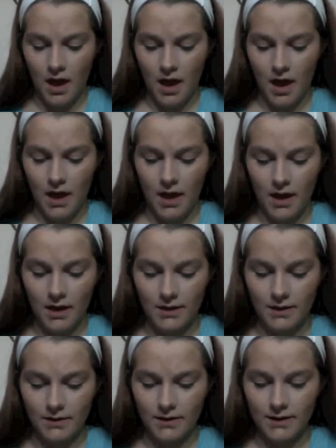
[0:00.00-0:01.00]
And
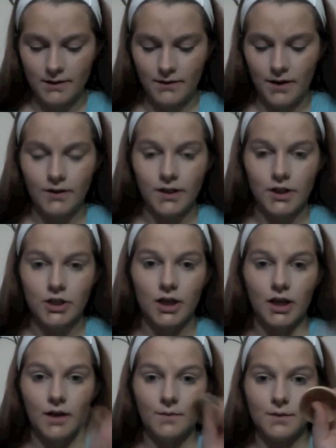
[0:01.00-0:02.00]
this foundation
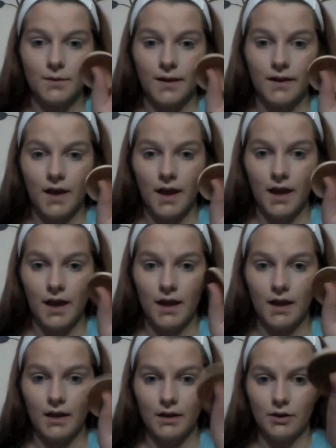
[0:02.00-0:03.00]
comes with
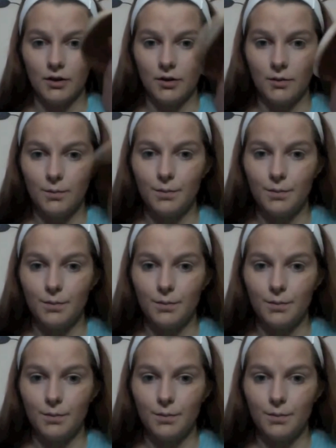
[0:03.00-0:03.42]
a little